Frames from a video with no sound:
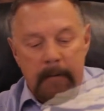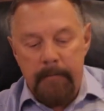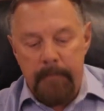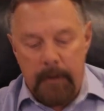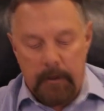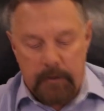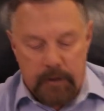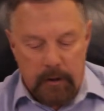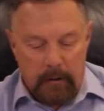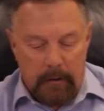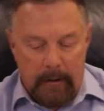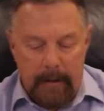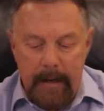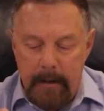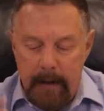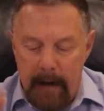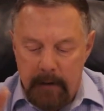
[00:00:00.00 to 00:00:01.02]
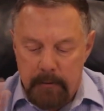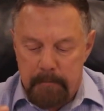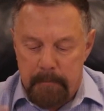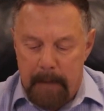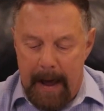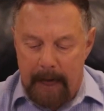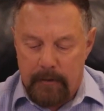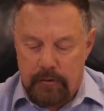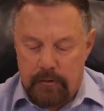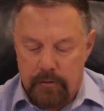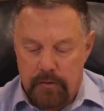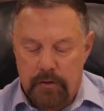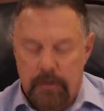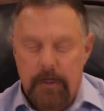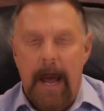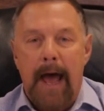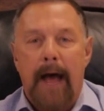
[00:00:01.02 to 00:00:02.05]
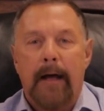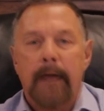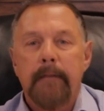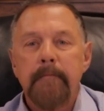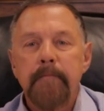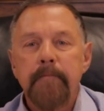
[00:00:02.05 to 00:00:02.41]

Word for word: The Talit, as Pastor said,